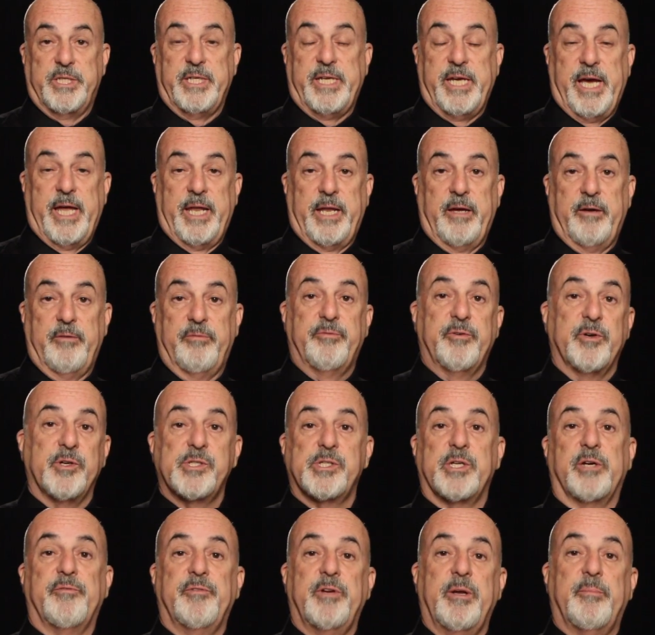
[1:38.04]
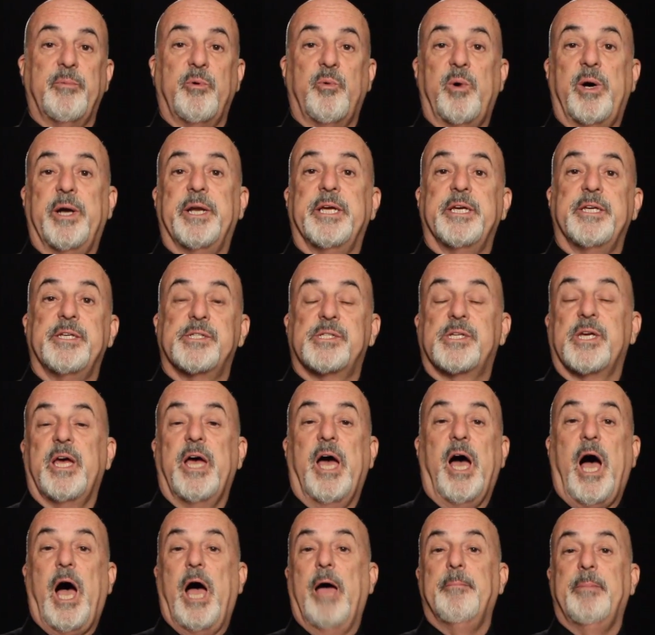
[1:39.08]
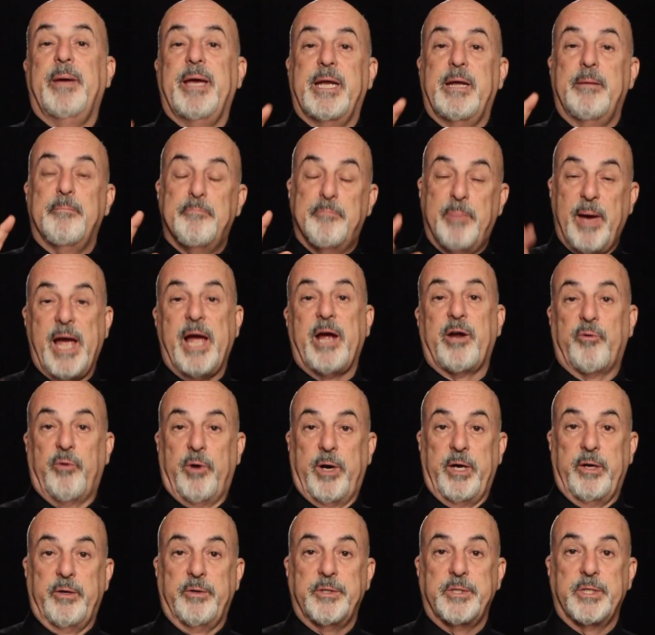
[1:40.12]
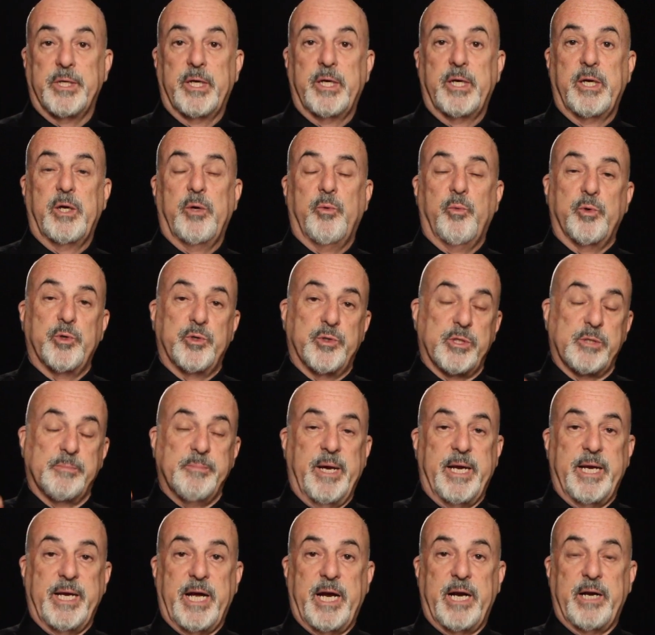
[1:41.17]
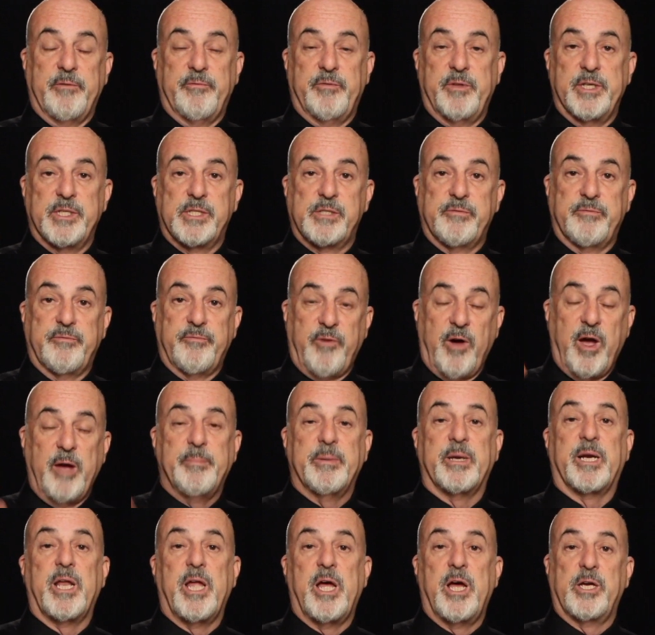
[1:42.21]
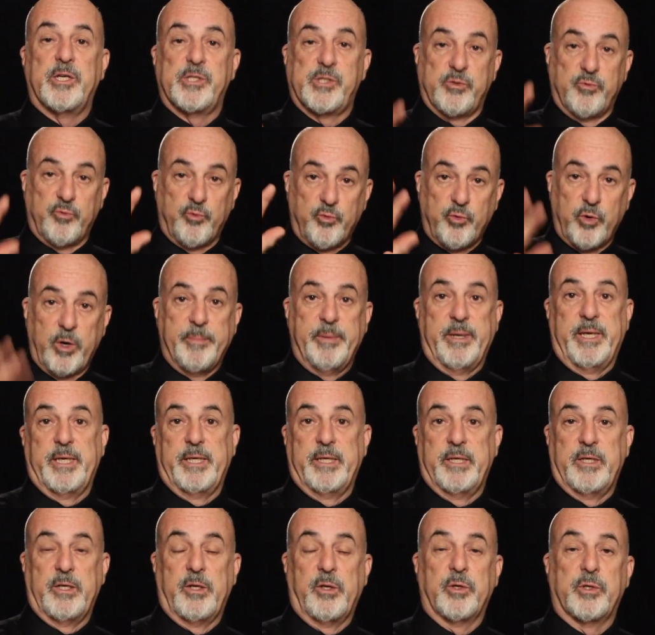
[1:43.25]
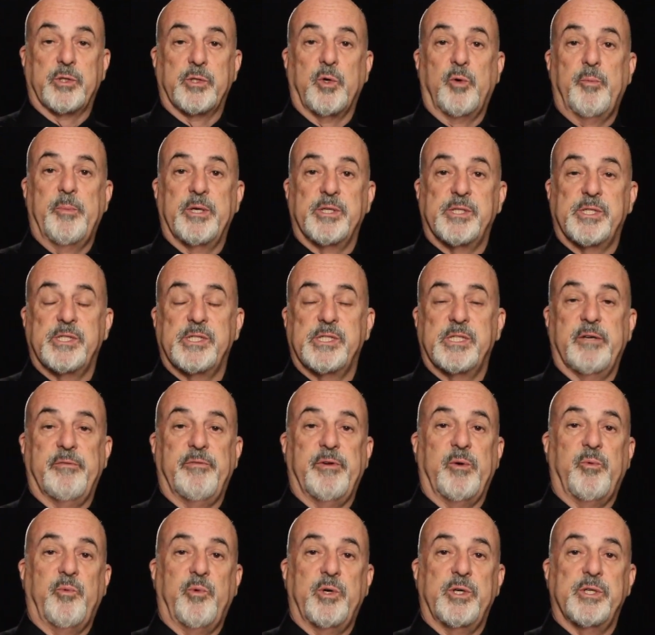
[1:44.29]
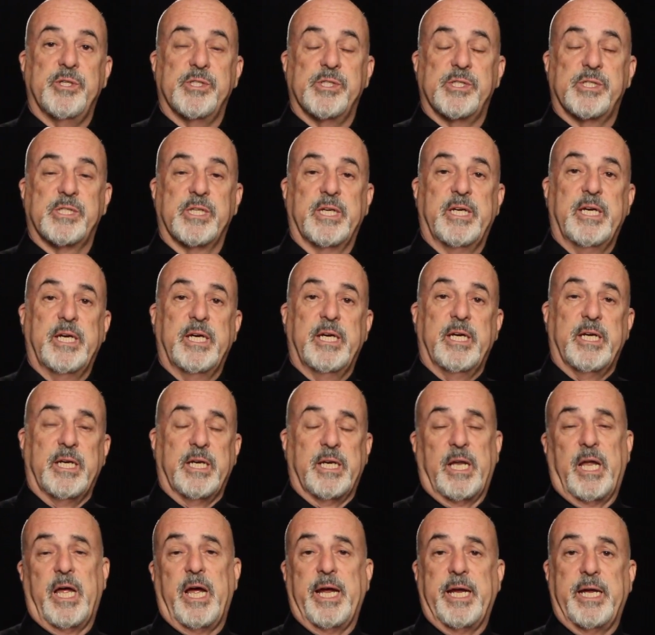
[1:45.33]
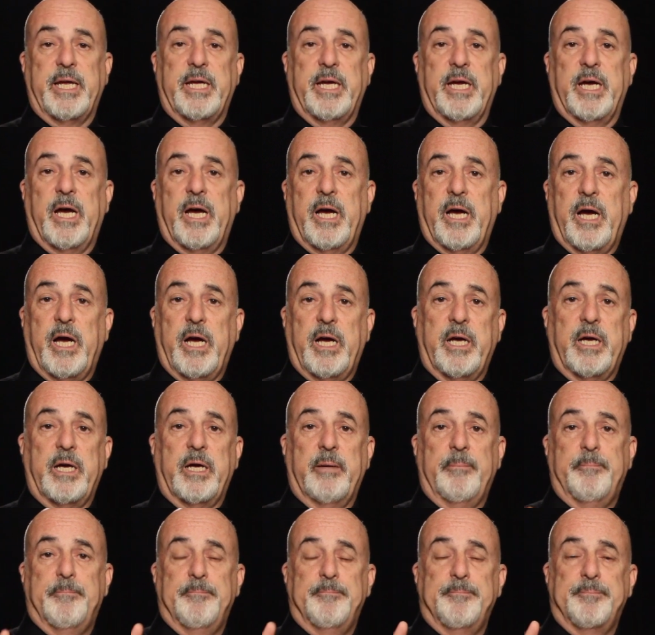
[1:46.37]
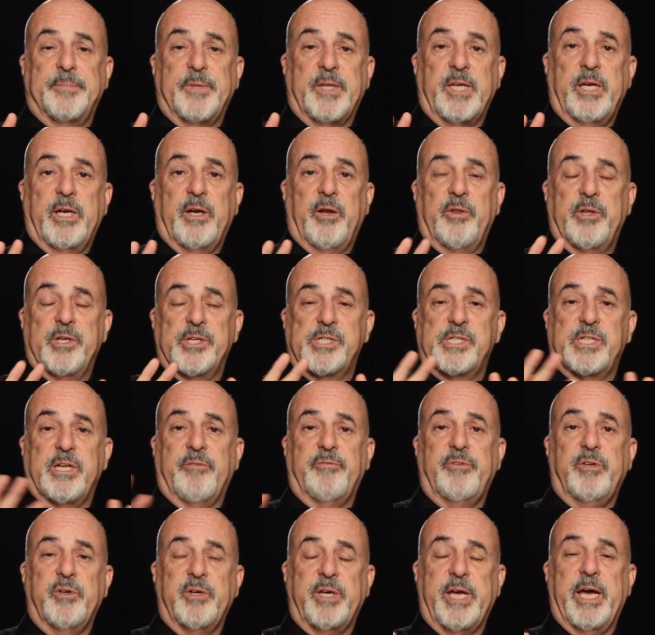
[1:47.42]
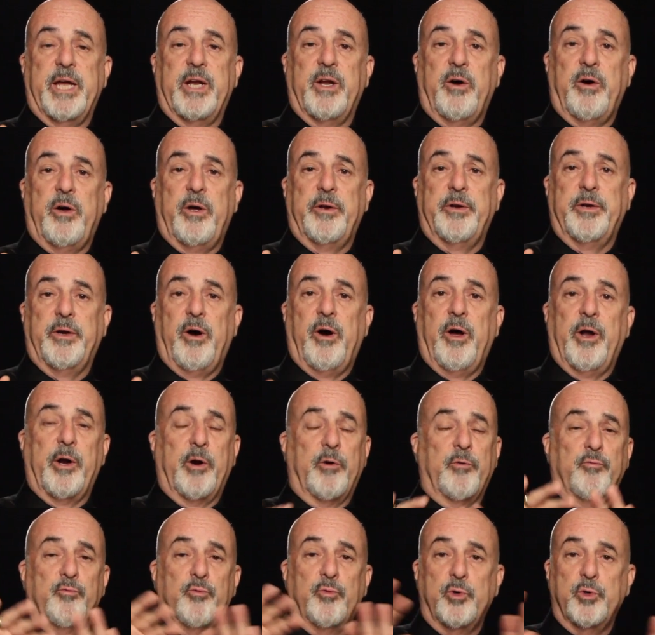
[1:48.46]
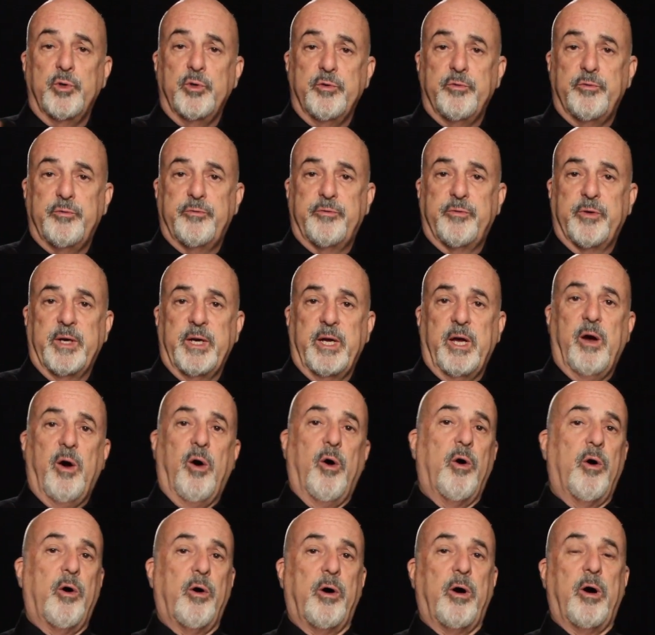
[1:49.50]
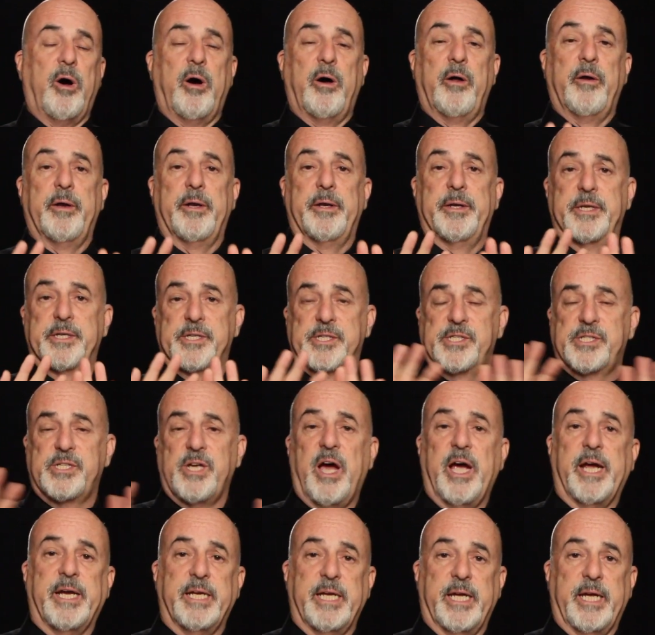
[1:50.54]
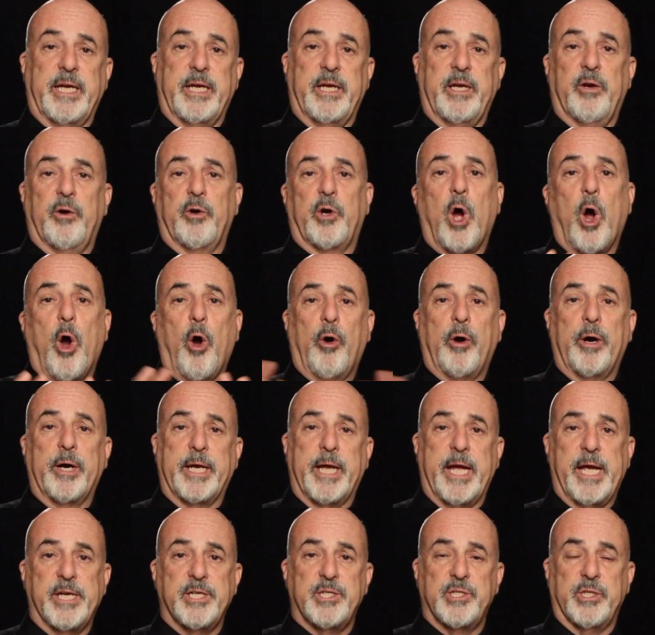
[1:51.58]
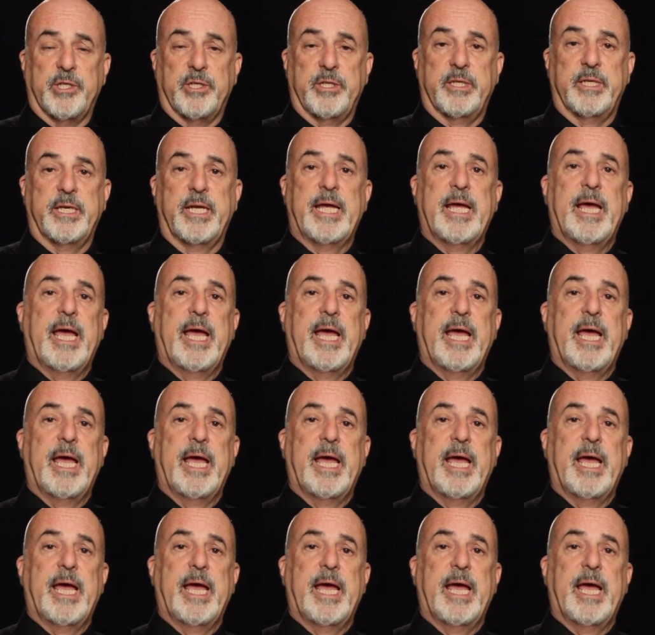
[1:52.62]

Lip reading: together. First off, number one is I made a background which was made out of this fiberglass ribbing that looked almost as if it was like you know, the stuff you get on a roof or on the siding, you know, corrugation.